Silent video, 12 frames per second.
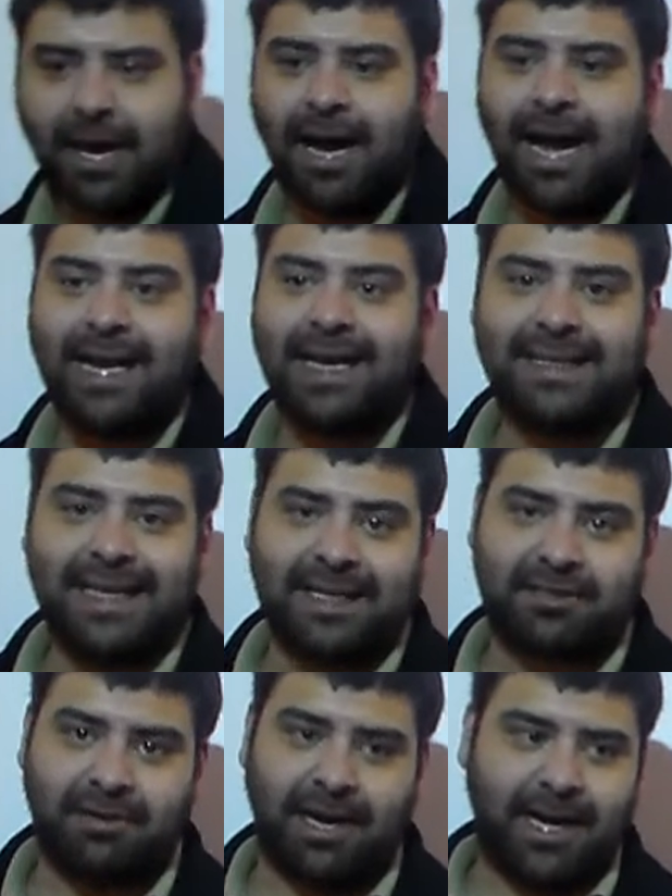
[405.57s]

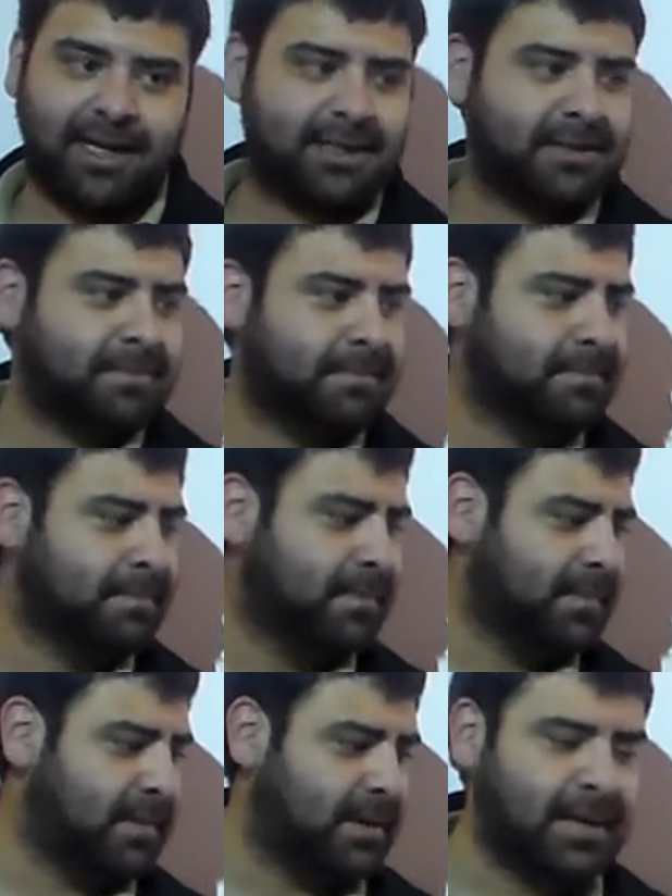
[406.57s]
electrons,
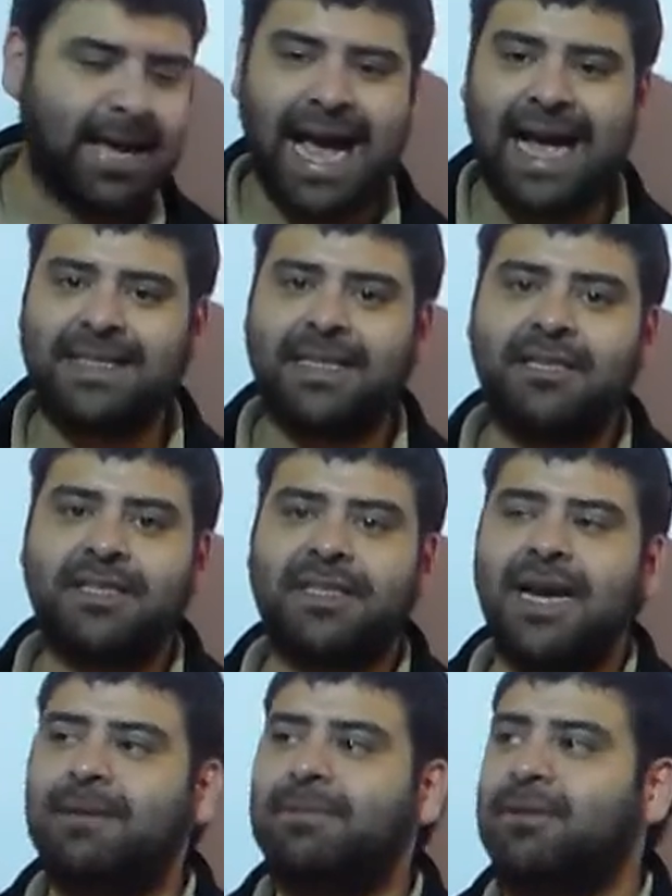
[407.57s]
as they're
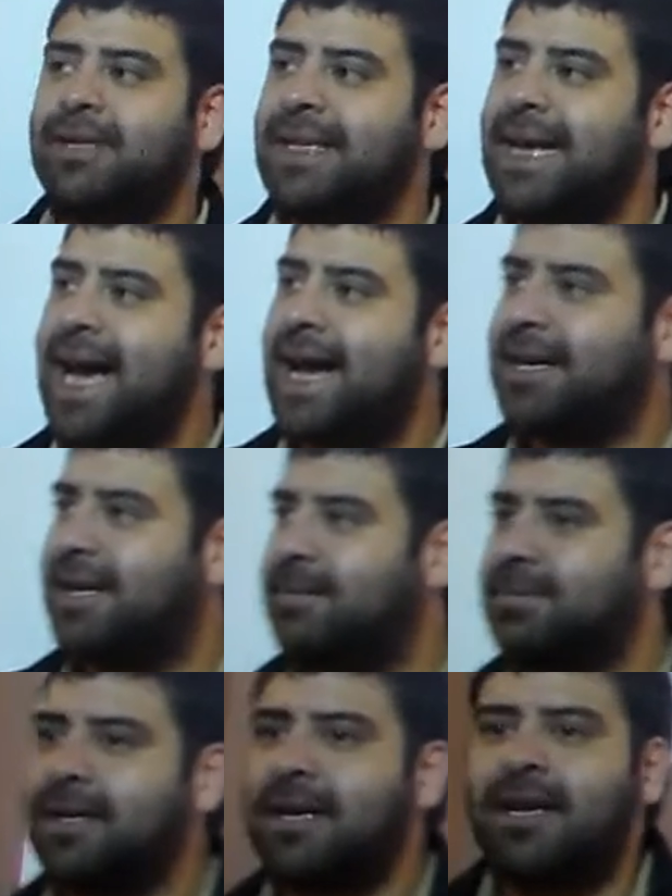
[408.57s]
shared between the
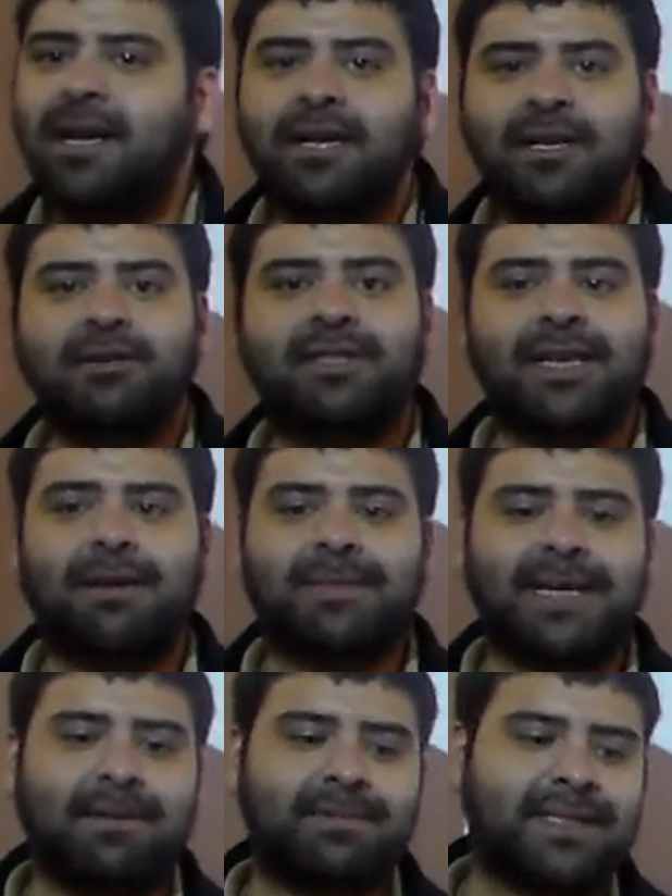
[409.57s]
atoms, you
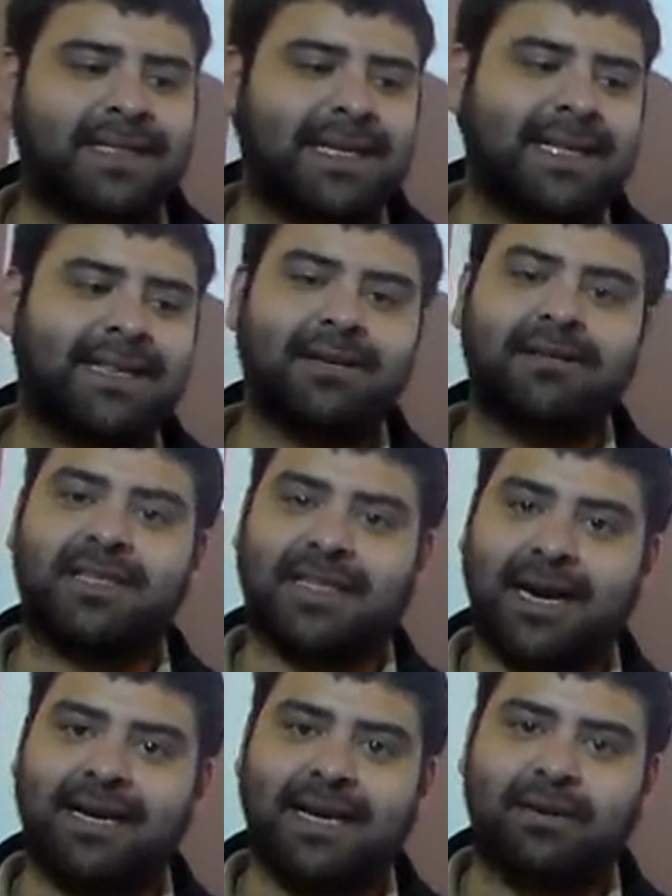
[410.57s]
sometimes see that they're
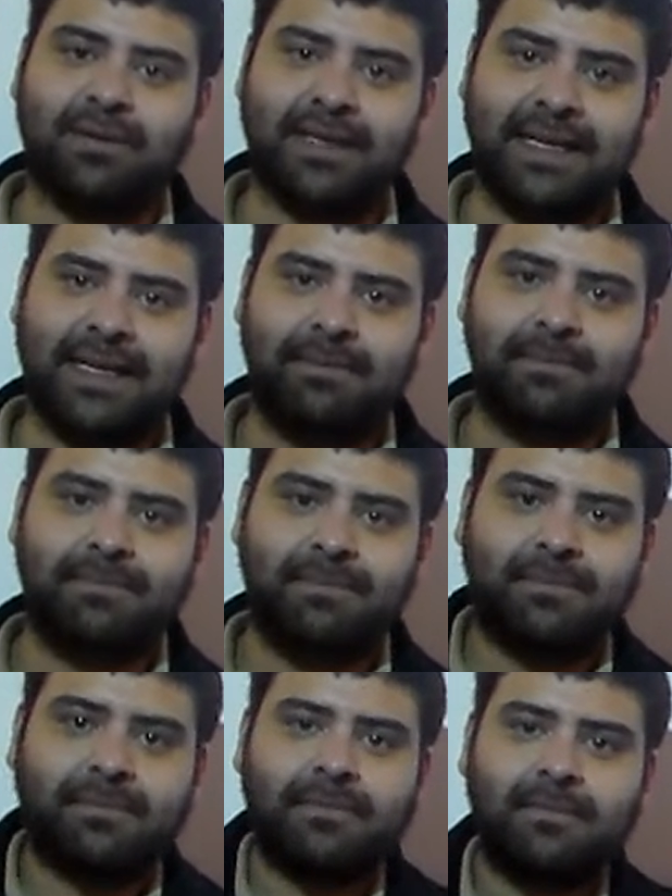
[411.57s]
shared equally,
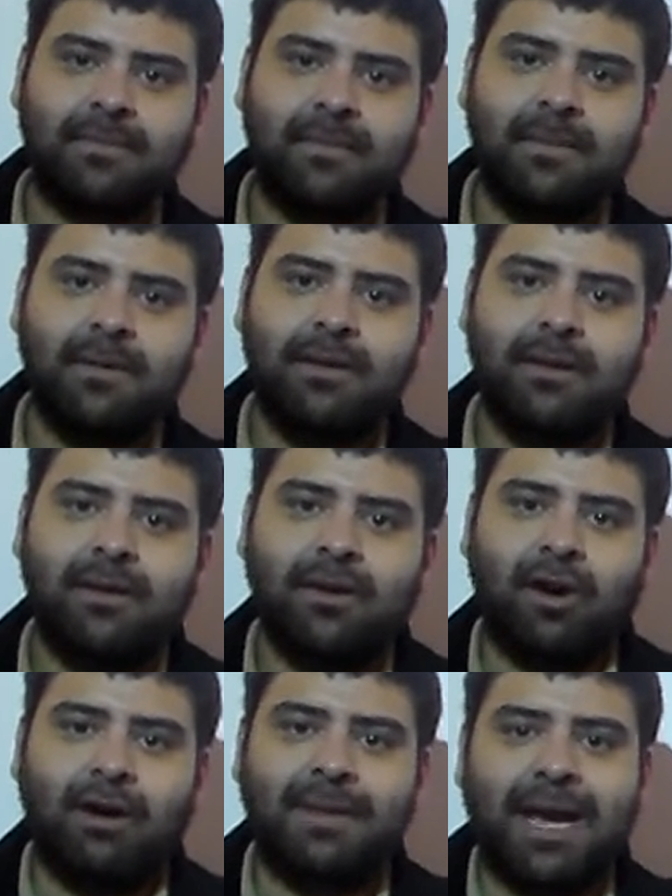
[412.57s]

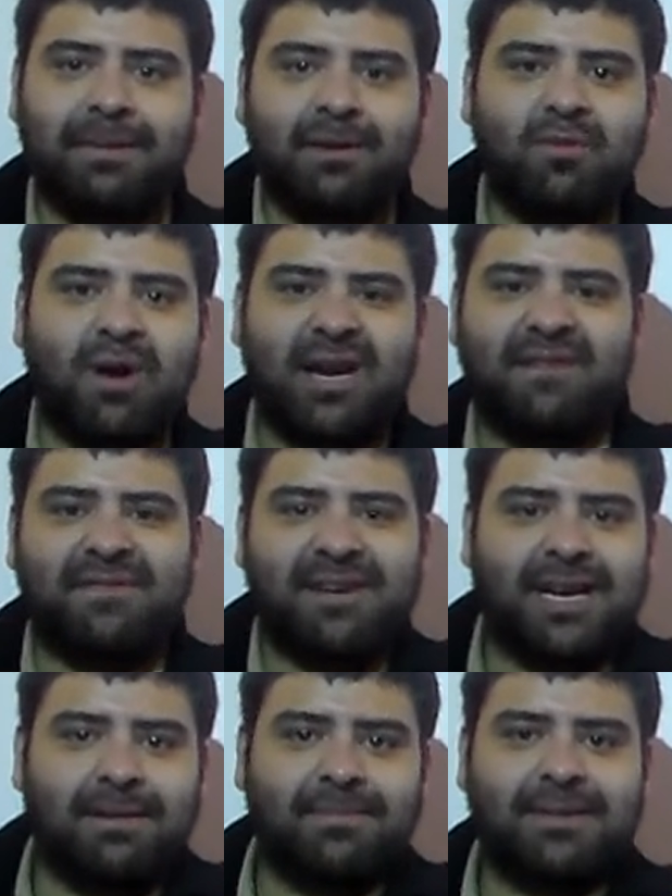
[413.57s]
or maybe one of
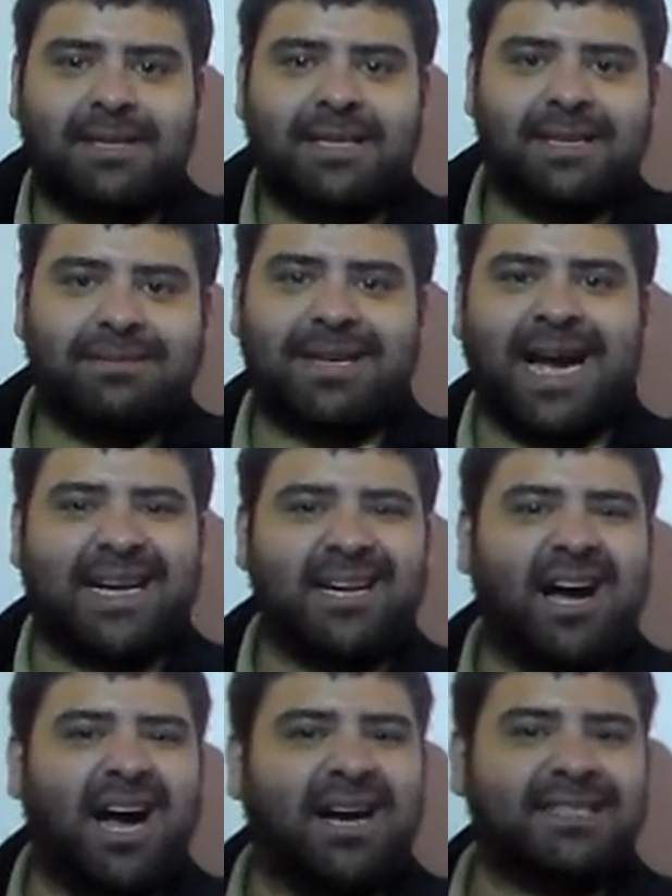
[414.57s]
them kind of
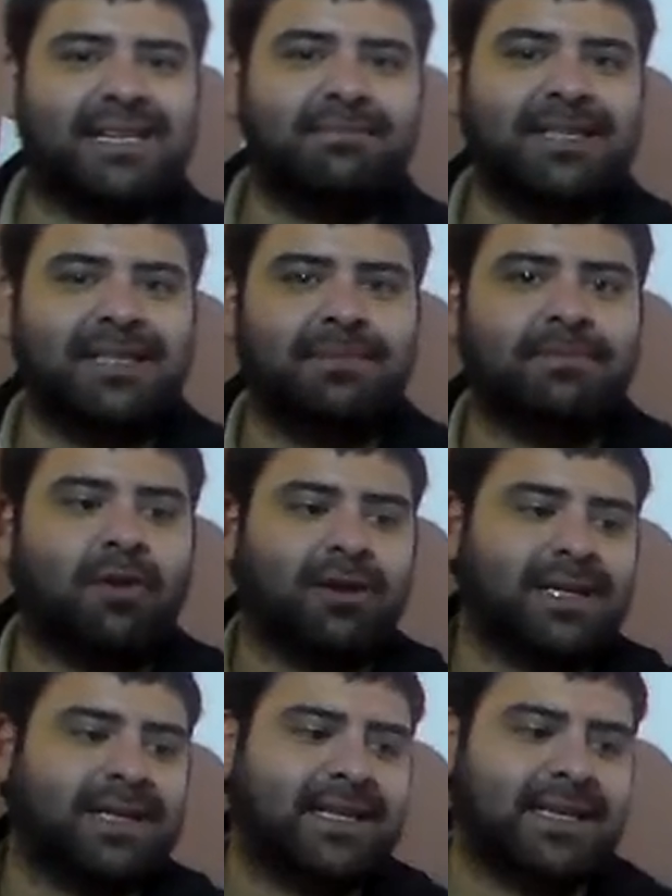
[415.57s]
hogs them a little bit
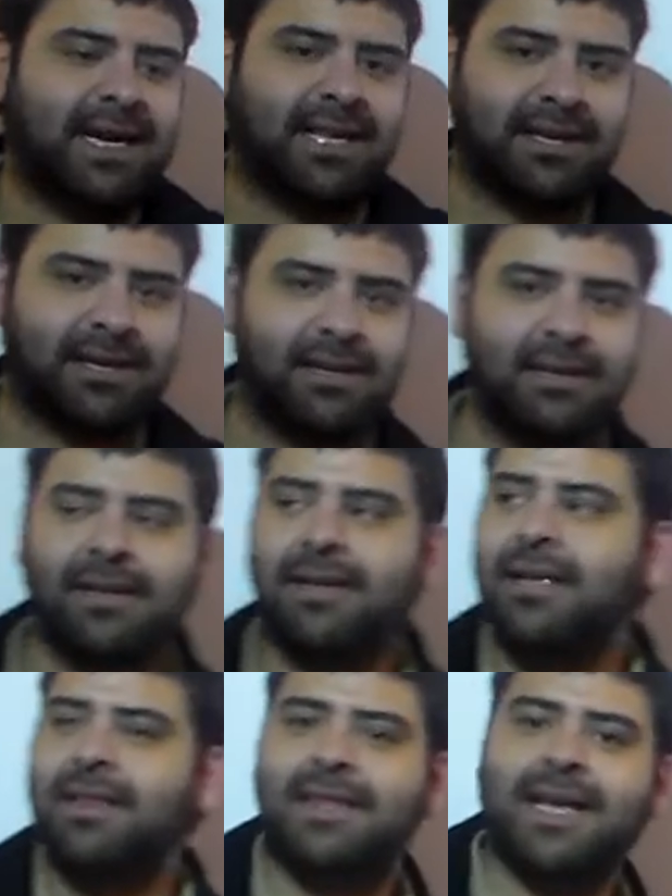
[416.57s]
more than the other.
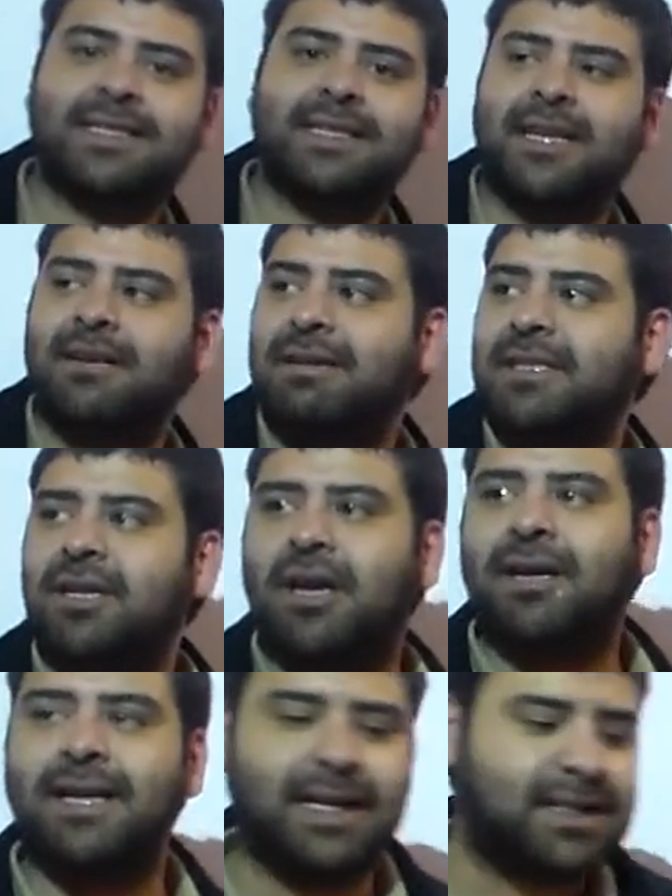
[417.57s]
This is going to
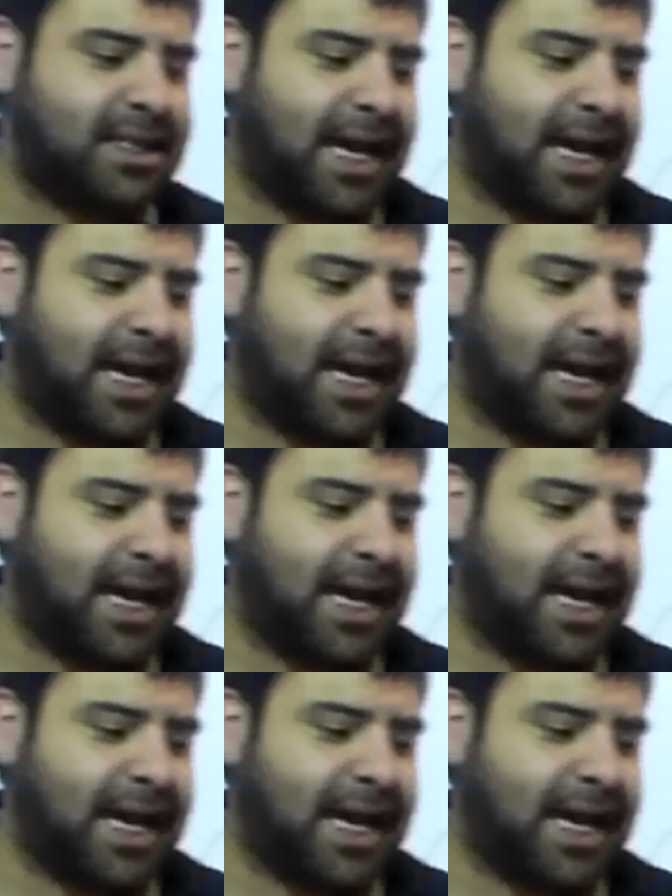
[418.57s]
result in a